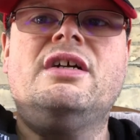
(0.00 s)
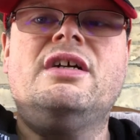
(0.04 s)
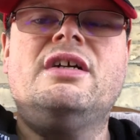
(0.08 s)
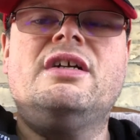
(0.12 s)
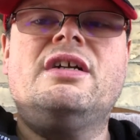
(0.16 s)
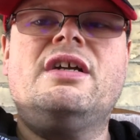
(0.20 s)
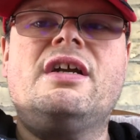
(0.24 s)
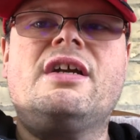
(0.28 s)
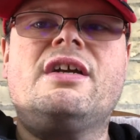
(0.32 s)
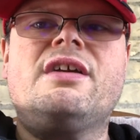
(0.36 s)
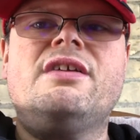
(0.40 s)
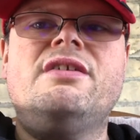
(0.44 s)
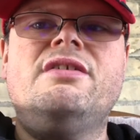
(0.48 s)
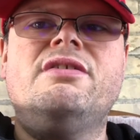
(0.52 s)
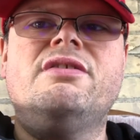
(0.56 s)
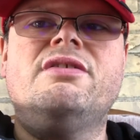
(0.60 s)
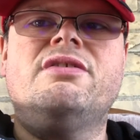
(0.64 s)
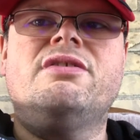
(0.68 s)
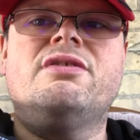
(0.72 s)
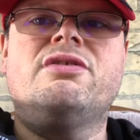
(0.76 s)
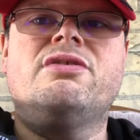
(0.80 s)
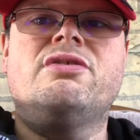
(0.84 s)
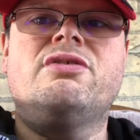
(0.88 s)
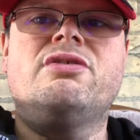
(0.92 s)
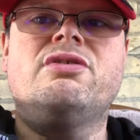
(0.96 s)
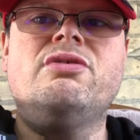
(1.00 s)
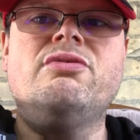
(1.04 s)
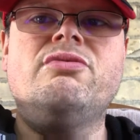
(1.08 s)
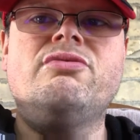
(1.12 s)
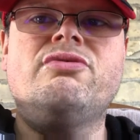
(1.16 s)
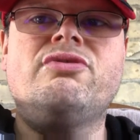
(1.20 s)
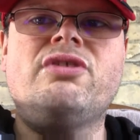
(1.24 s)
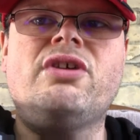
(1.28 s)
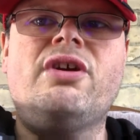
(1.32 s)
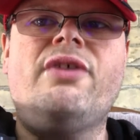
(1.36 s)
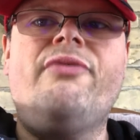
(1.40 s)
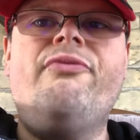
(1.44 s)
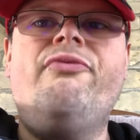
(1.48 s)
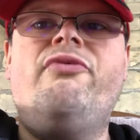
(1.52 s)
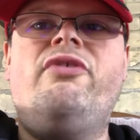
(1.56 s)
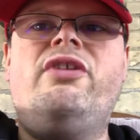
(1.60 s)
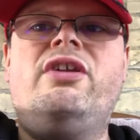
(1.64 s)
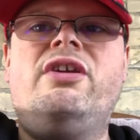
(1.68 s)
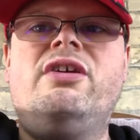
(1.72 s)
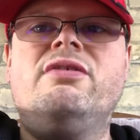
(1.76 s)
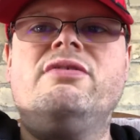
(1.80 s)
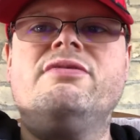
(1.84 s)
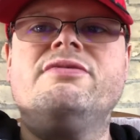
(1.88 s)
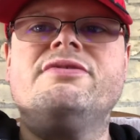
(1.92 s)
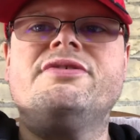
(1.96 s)
And I can do drum
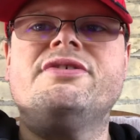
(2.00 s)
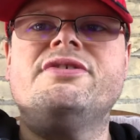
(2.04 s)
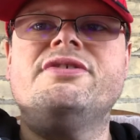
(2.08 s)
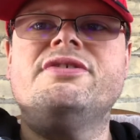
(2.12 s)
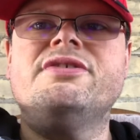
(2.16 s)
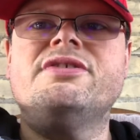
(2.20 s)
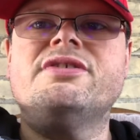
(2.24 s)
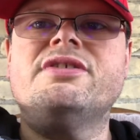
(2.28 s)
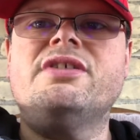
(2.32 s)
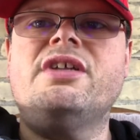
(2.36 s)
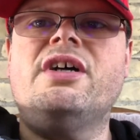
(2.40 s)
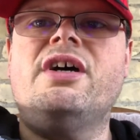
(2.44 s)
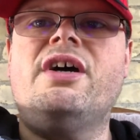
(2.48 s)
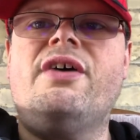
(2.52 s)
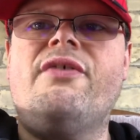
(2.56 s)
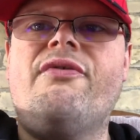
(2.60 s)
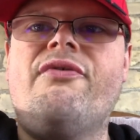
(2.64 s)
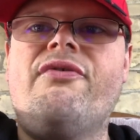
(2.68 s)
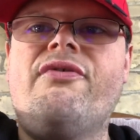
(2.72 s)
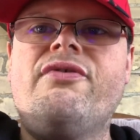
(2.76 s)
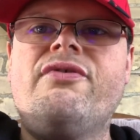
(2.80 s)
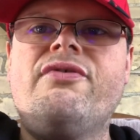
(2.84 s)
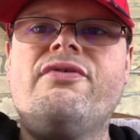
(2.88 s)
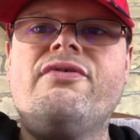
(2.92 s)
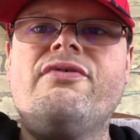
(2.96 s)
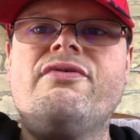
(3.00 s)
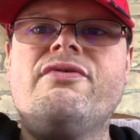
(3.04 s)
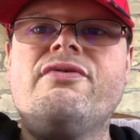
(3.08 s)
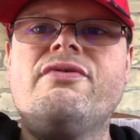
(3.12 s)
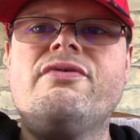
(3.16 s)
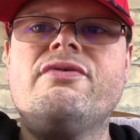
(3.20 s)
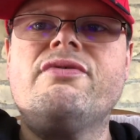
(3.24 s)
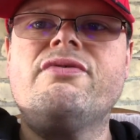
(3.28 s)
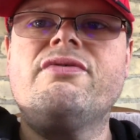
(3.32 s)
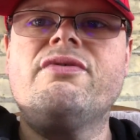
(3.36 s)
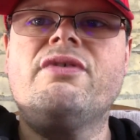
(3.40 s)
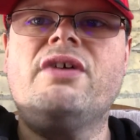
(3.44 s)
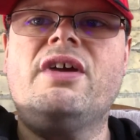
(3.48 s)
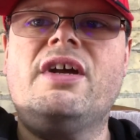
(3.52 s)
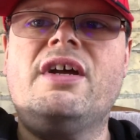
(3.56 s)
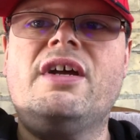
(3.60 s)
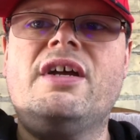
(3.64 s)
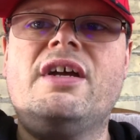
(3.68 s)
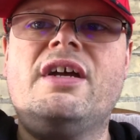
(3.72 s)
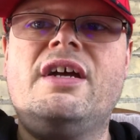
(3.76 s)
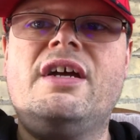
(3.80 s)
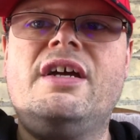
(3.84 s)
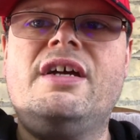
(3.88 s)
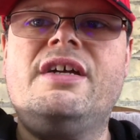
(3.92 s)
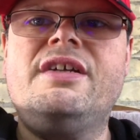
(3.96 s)
videos and stuff.
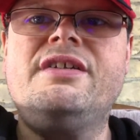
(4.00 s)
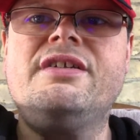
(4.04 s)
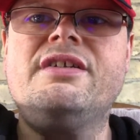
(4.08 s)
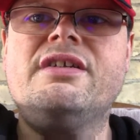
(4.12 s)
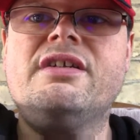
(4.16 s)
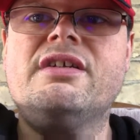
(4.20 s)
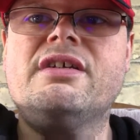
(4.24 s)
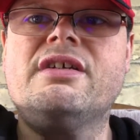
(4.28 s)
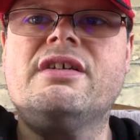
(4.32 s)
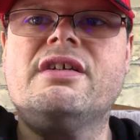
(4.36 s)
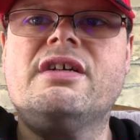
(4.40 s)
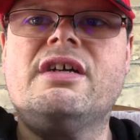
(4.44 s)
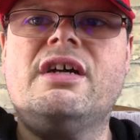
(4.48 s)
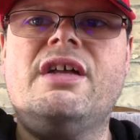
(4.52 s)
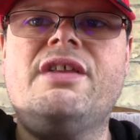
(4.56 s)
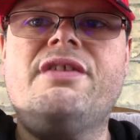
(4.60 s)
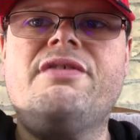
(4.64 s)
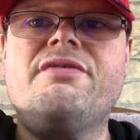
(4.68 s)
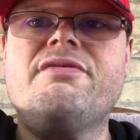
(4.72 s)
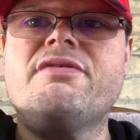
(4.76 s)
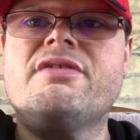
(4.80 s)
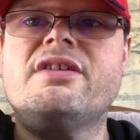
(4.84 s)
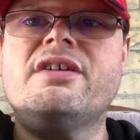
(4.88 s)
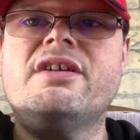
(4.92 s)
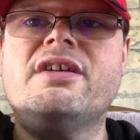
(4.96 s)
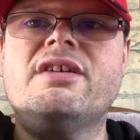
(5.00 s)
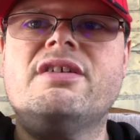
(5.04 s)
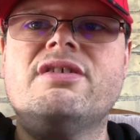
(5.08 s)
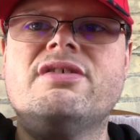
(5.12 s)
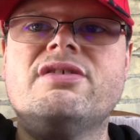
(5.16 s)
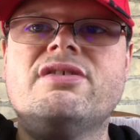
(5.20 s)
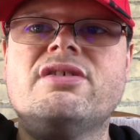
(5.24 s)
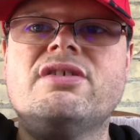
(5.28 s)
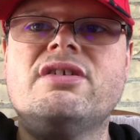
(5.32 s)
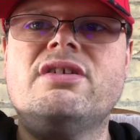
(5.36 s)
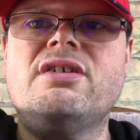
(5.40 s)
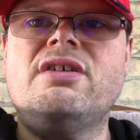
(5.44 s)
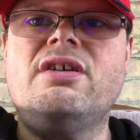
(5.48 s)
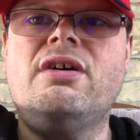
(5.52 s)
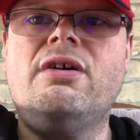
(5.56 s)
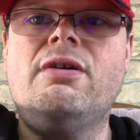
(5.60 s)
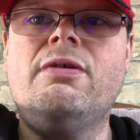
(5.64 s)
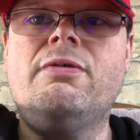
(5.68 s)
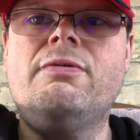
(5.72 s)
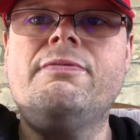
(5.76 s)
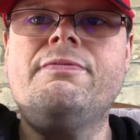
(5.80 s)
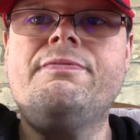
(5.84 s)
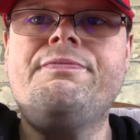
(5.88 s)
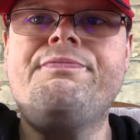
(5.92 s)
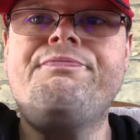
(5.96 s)
And other things, you
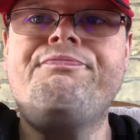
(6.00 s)
know?